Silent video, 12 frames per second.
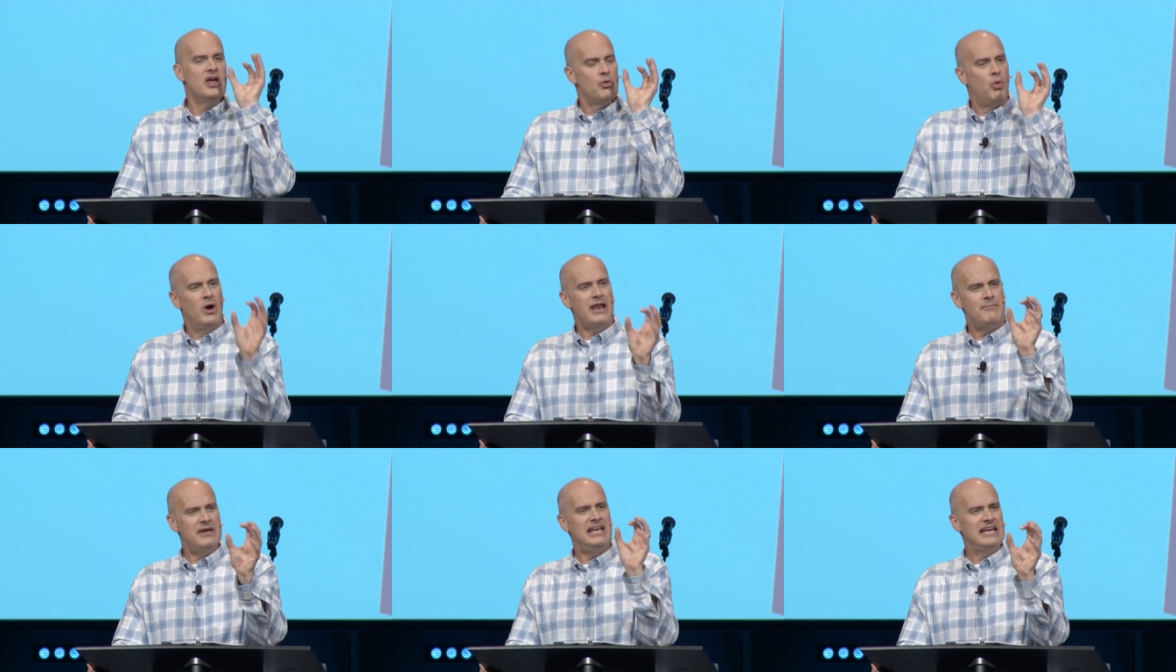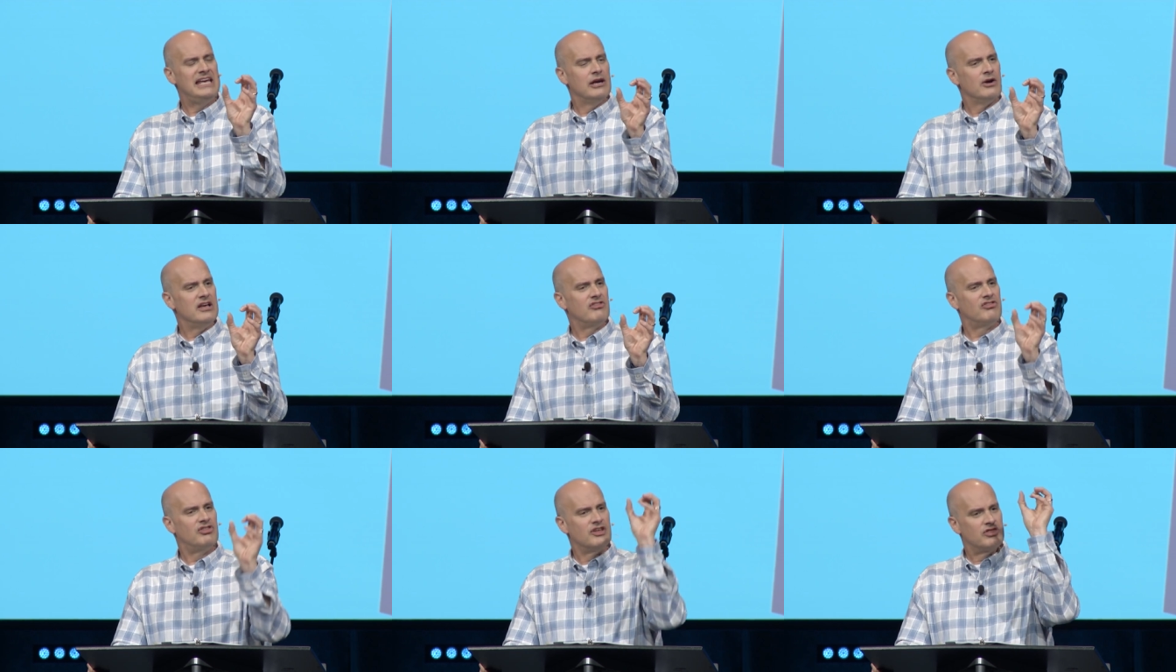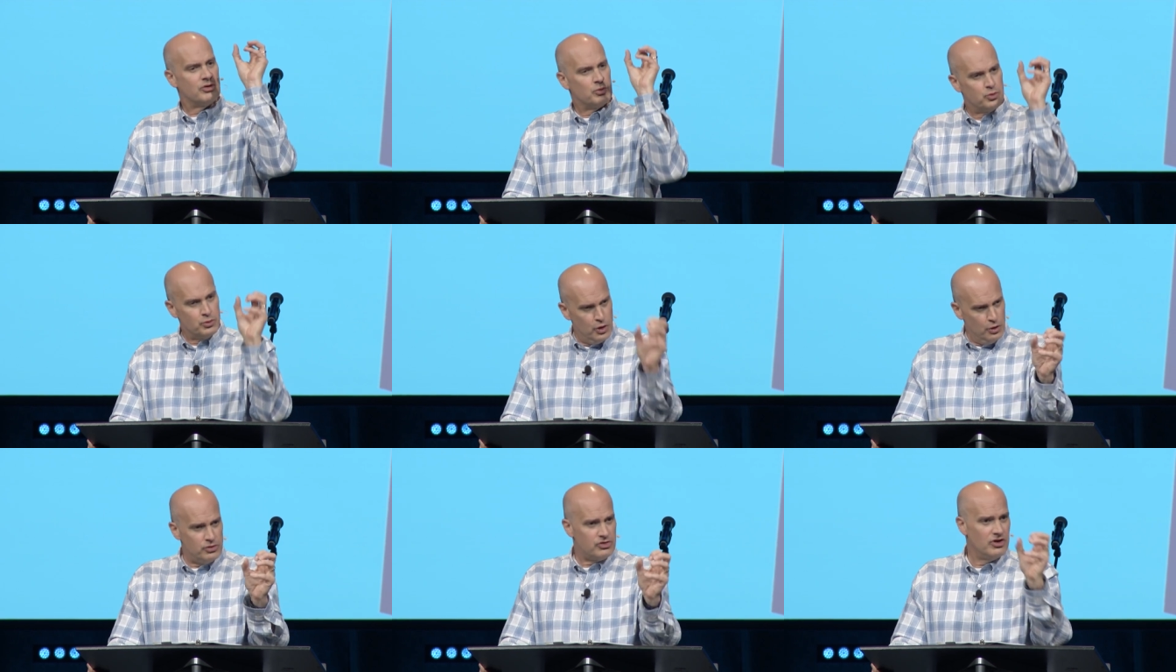what I'm meaning here is that the
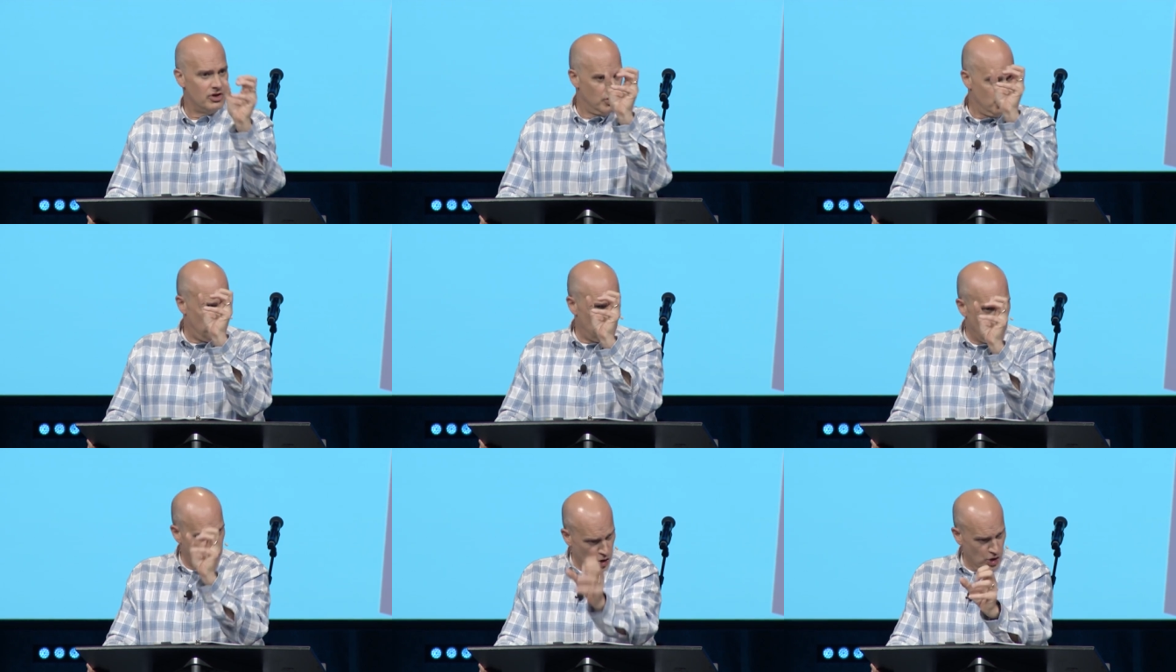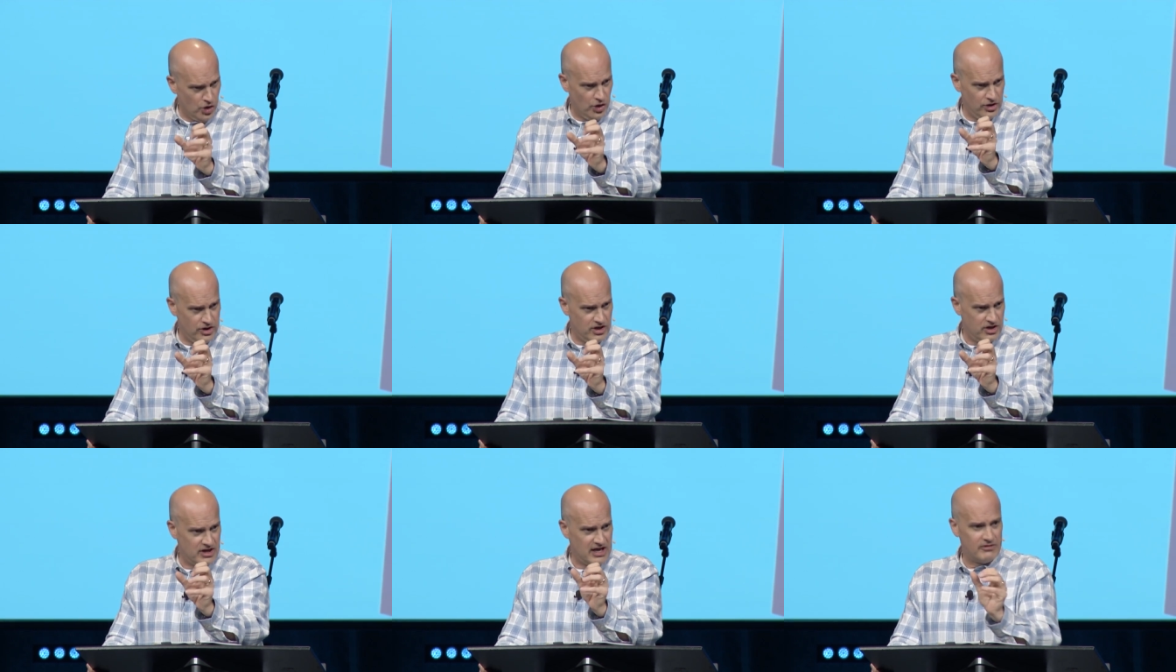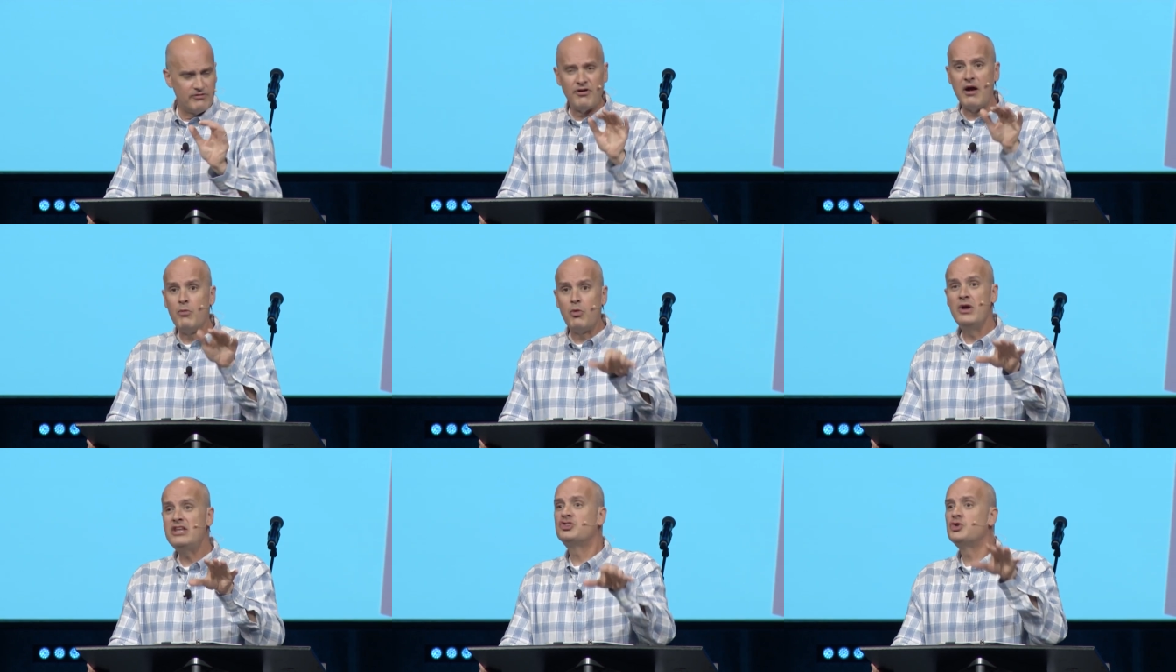root word from
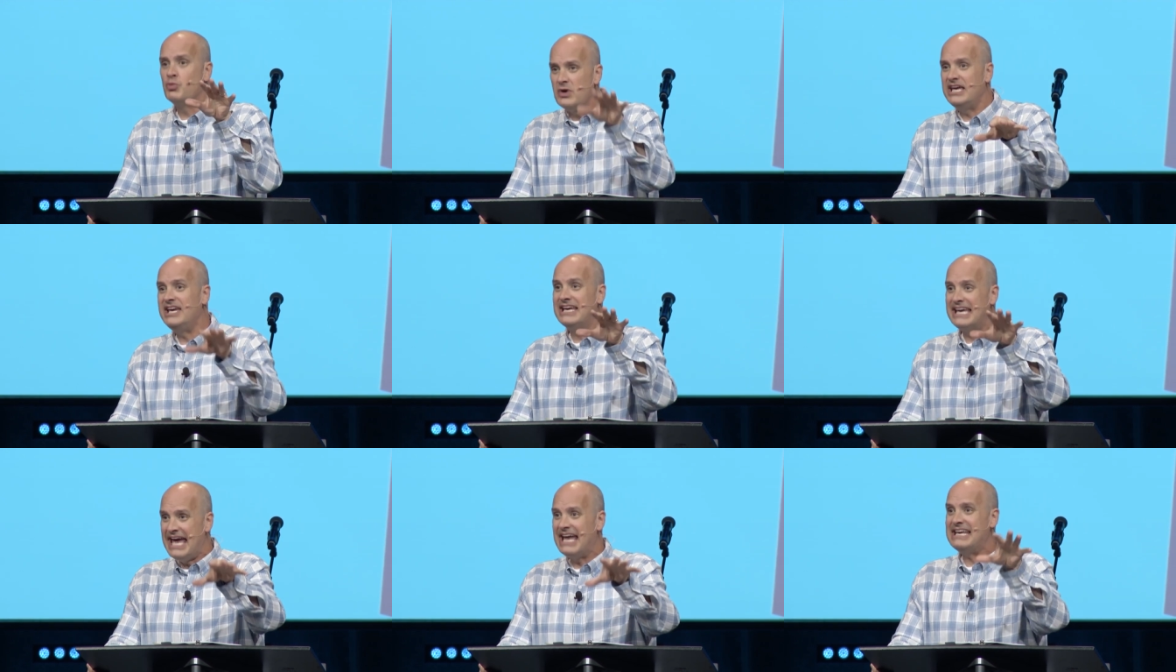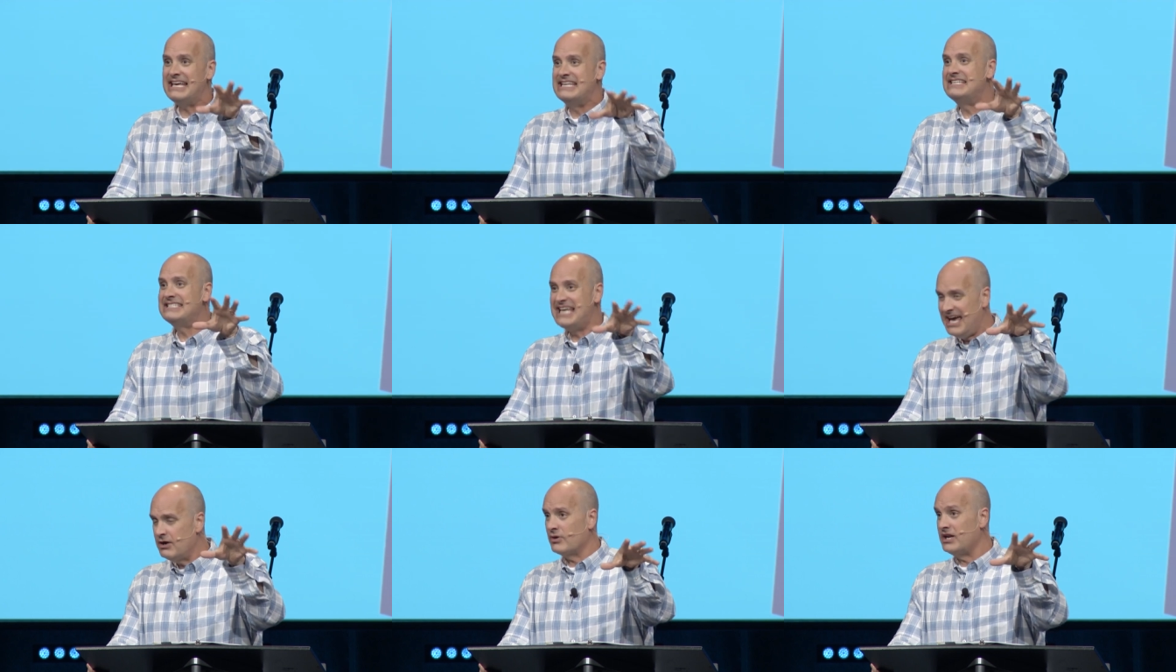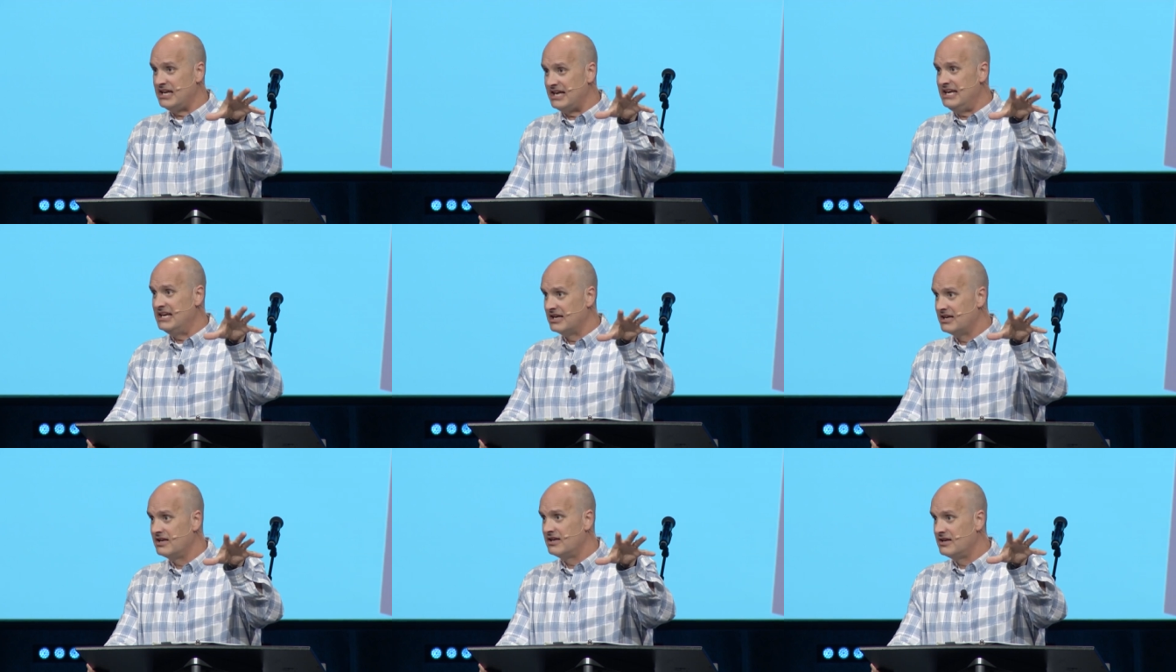which we get integrity
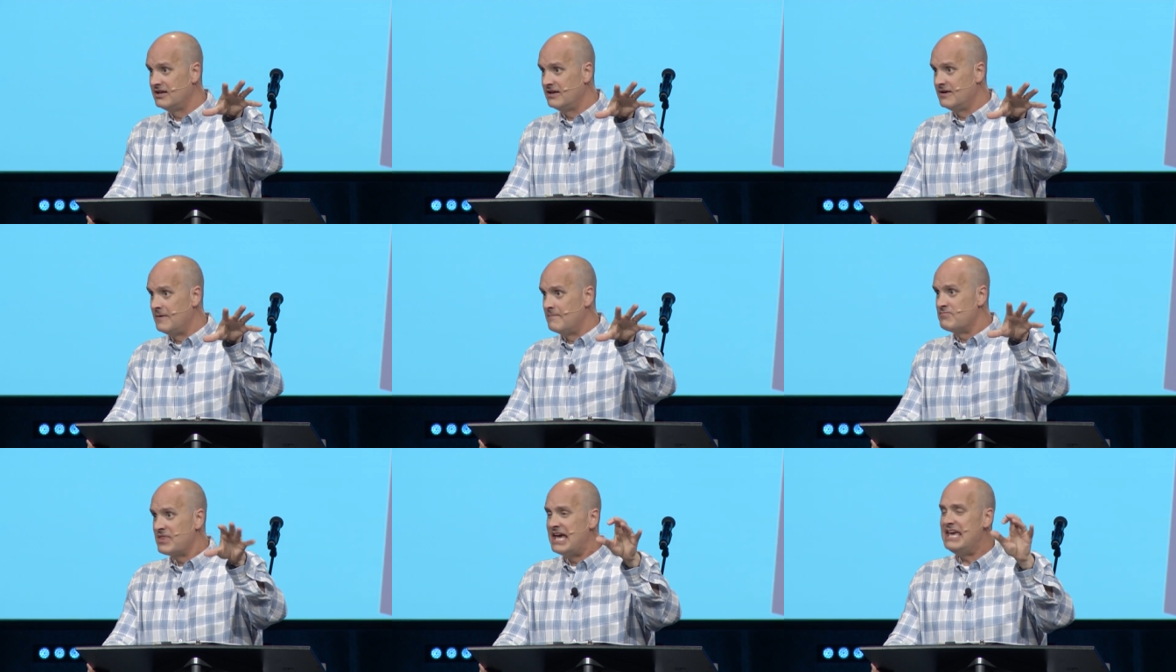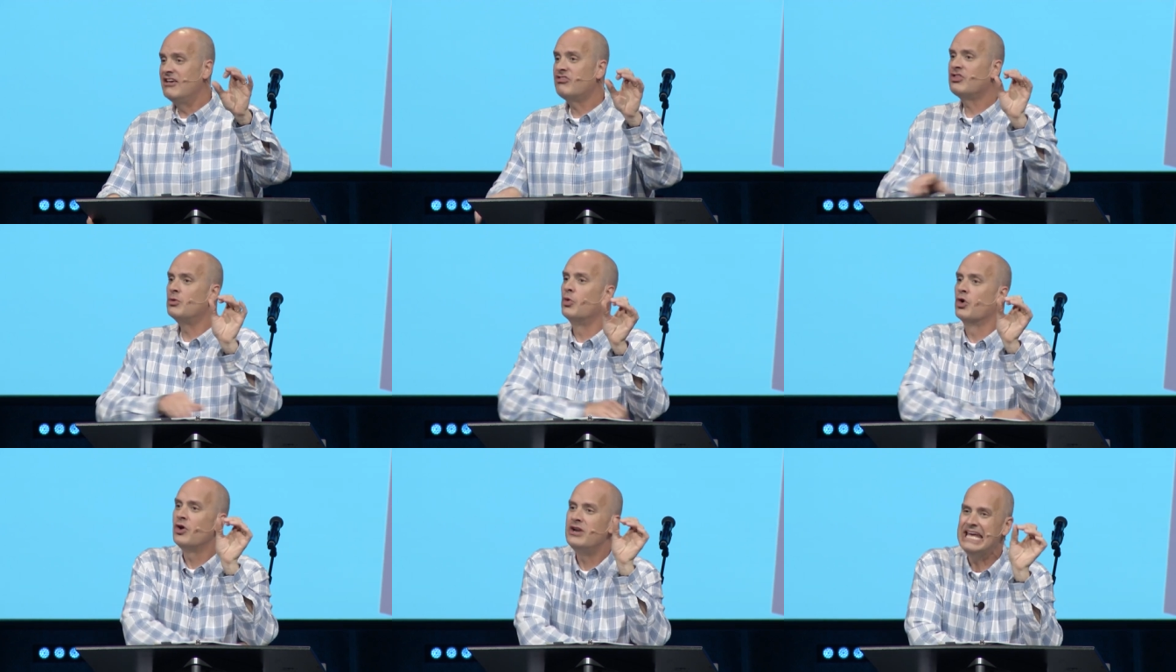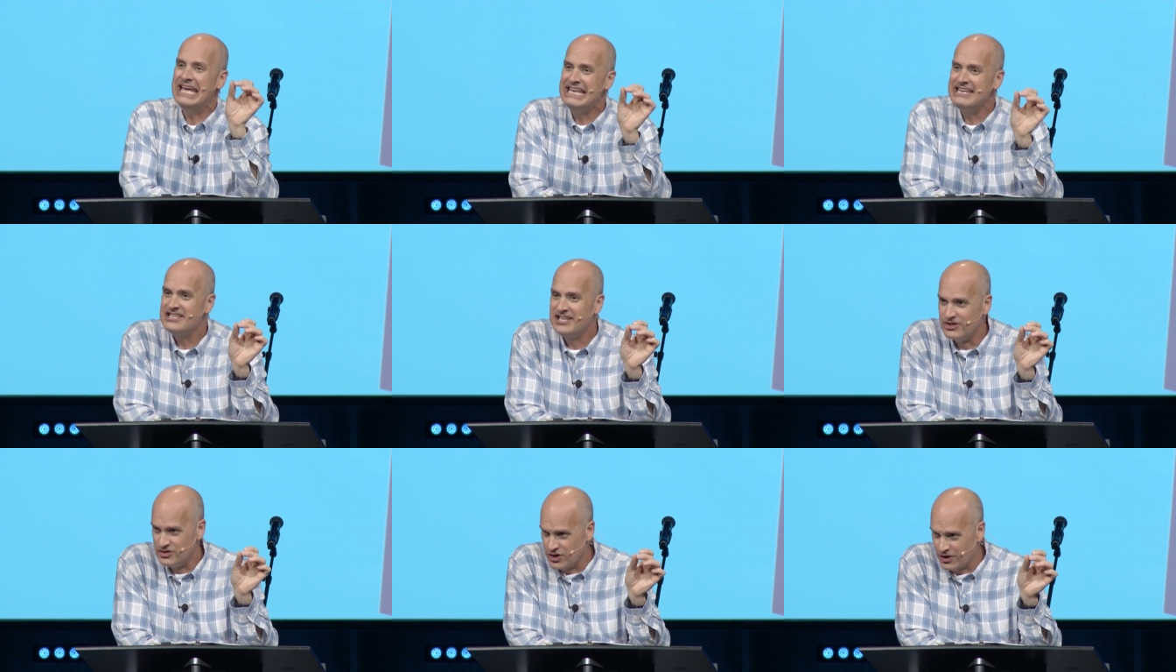is the word
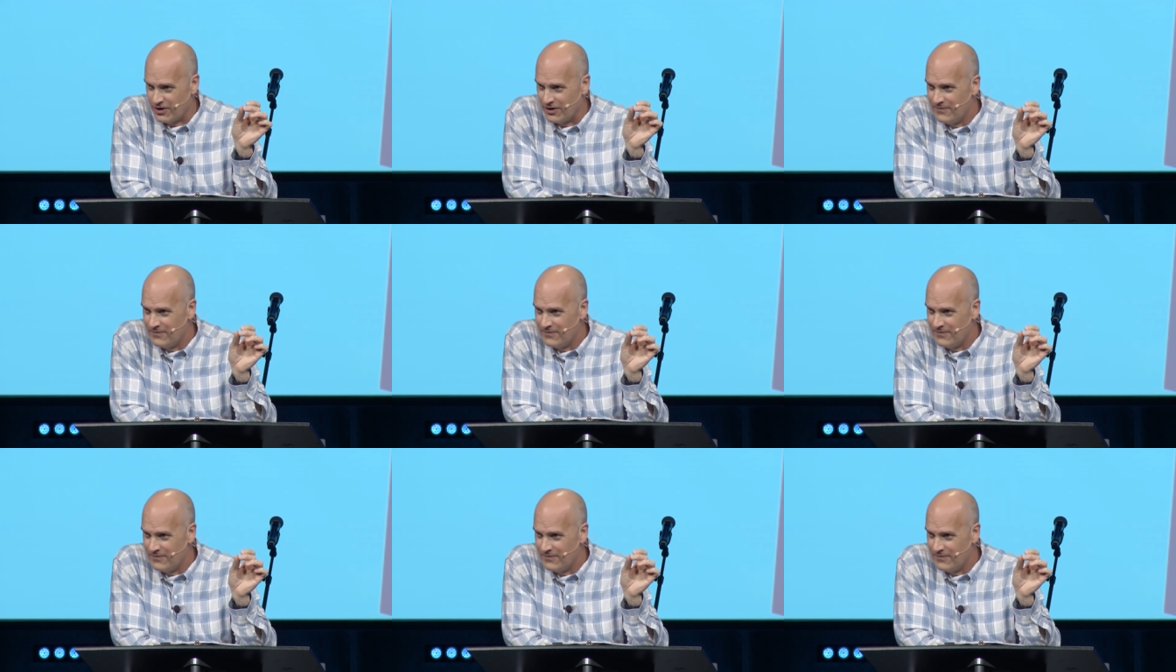integer.